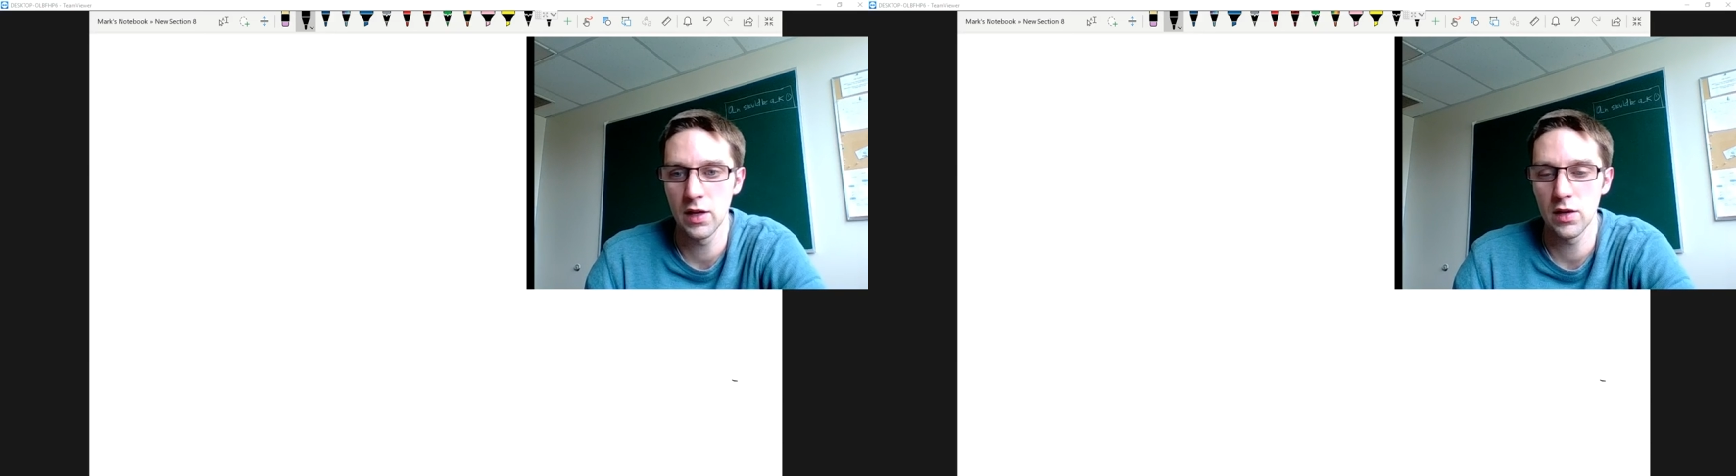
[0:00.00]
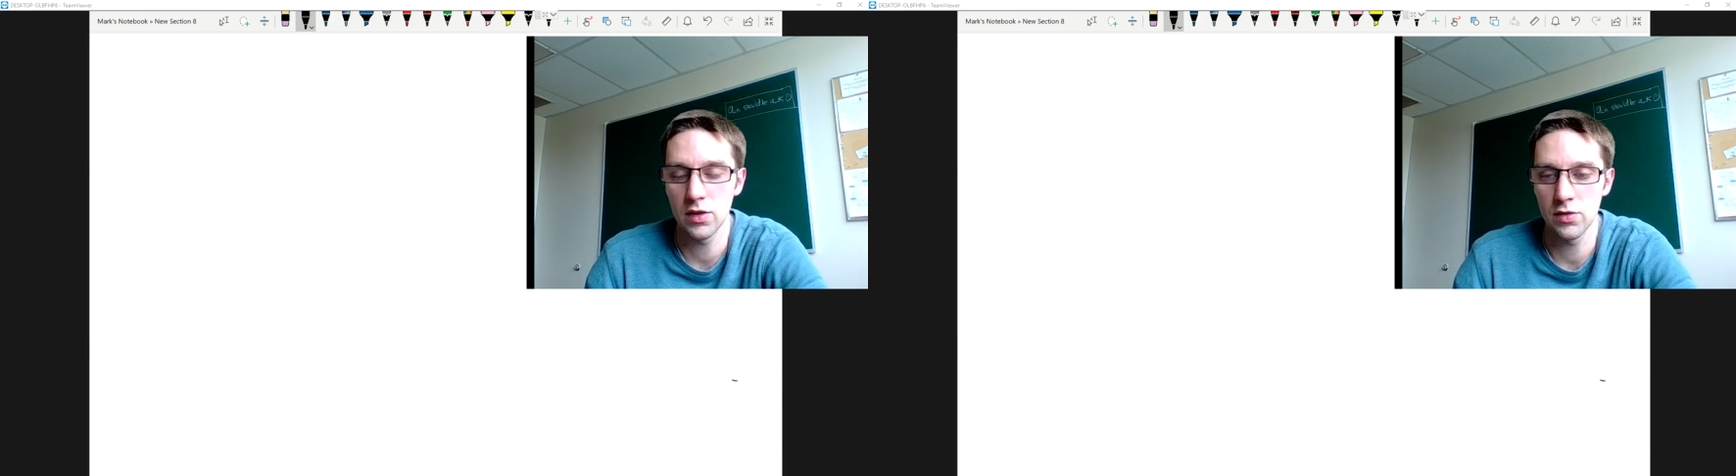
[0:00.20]

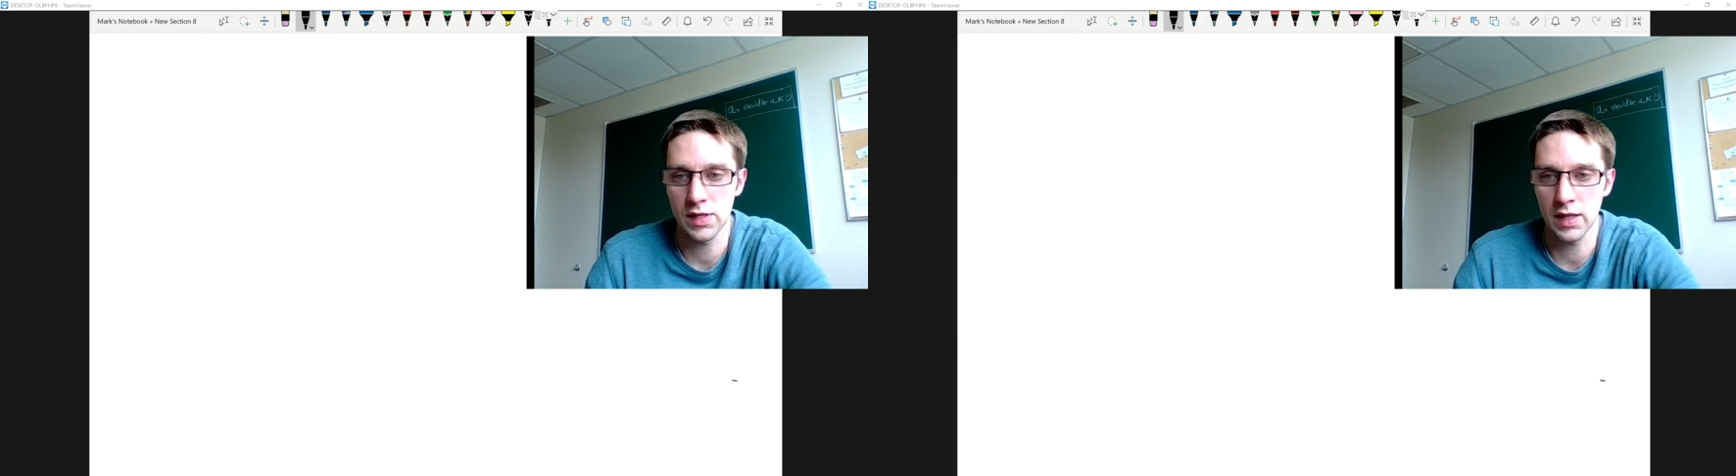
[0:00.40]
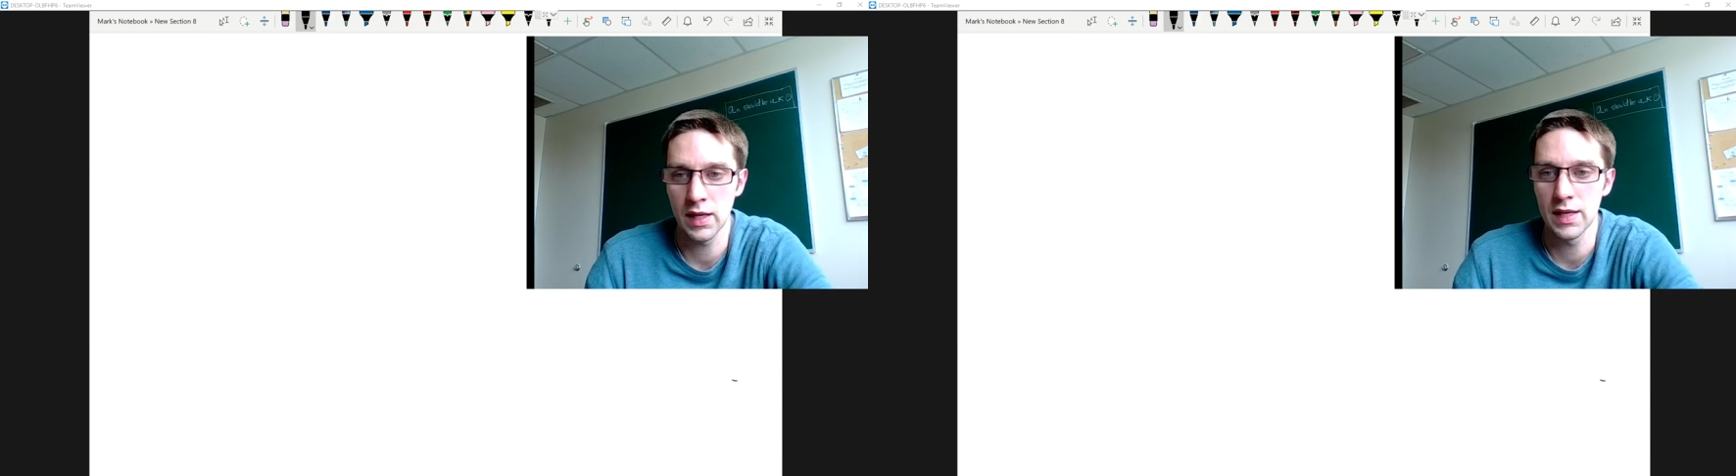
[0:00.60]

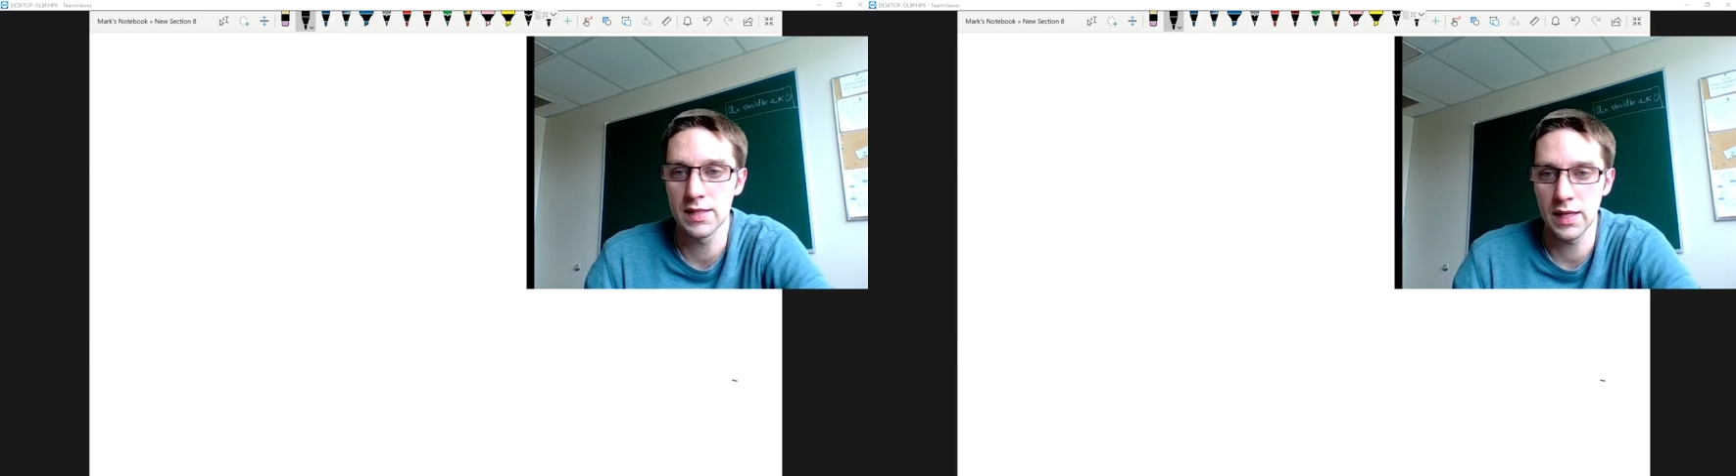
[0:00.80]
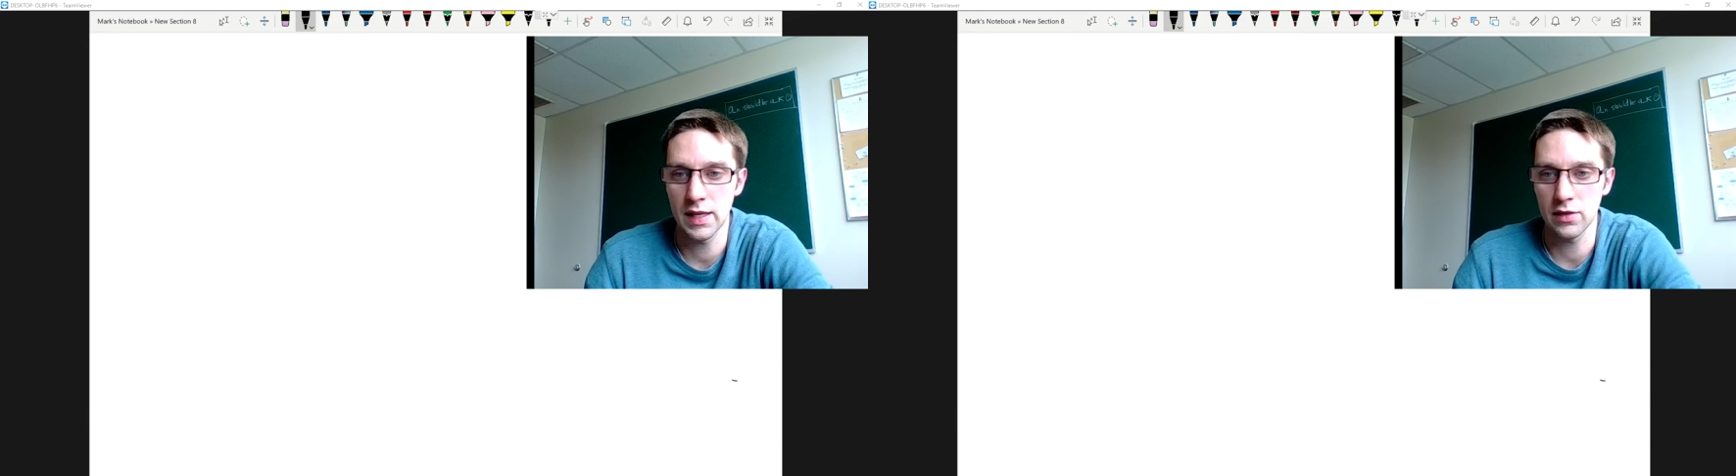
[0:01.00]
using
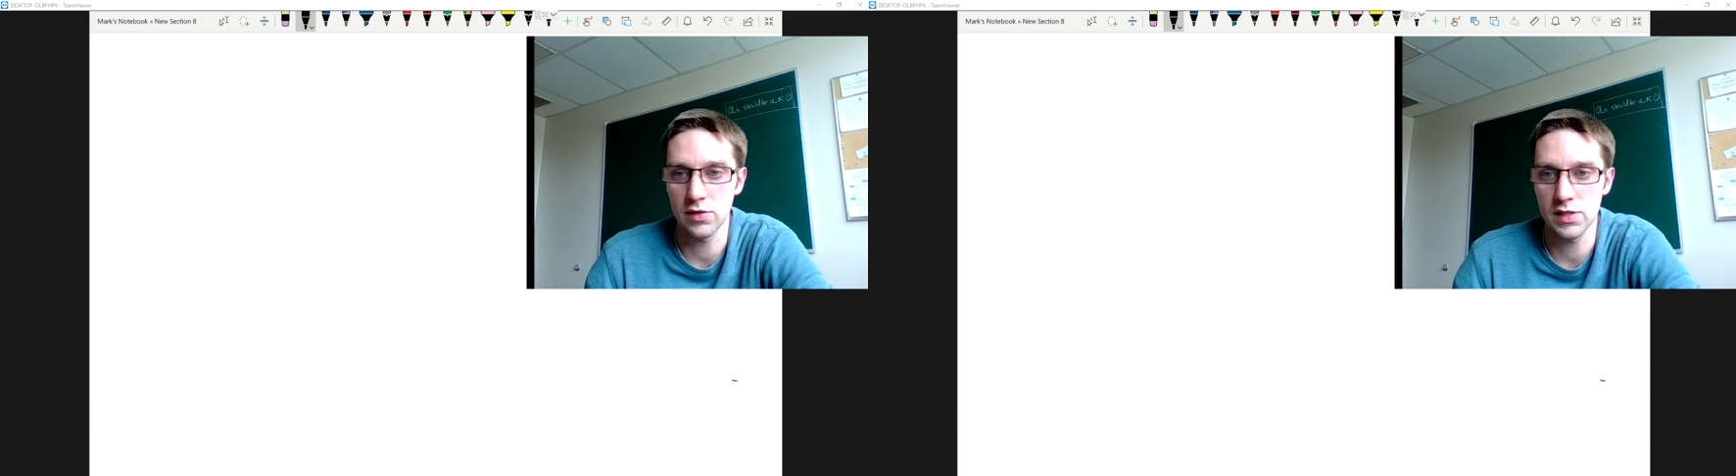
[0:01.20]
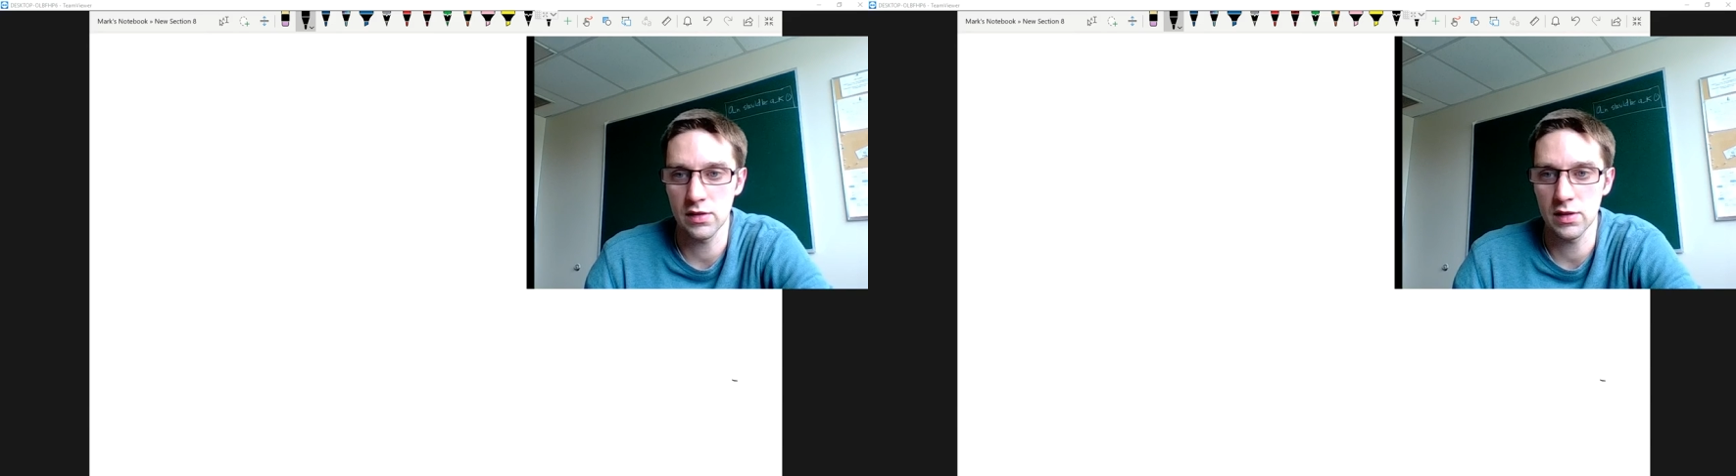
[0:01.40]
Taylor
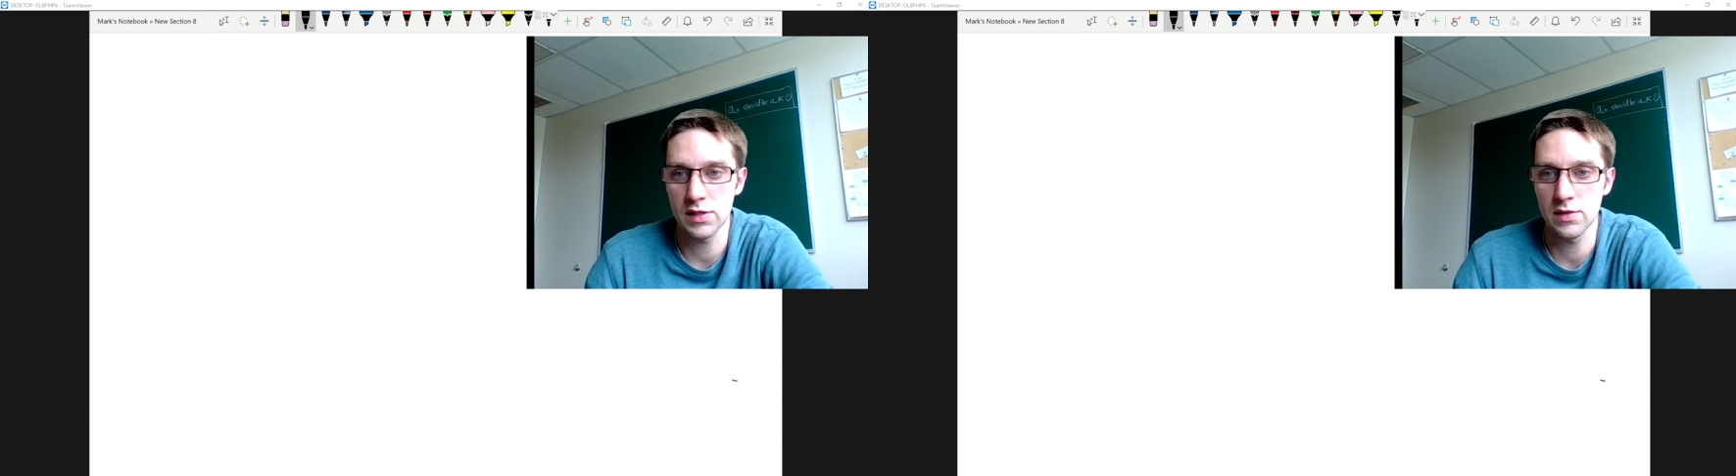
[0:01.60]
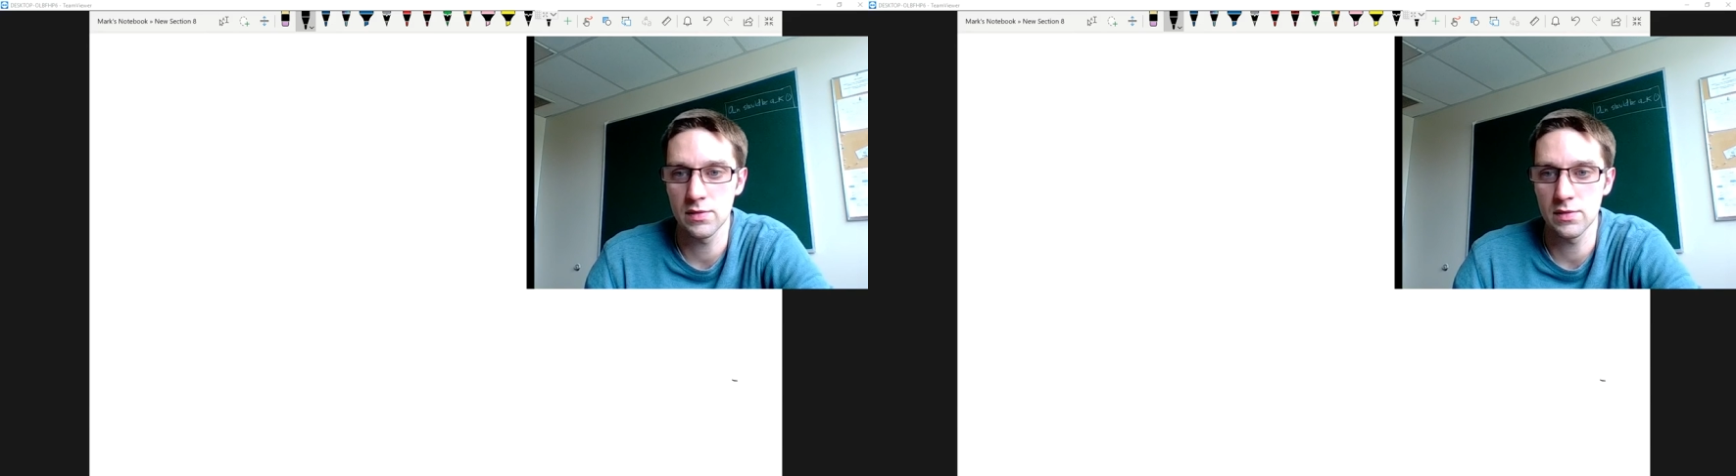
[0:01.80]
series.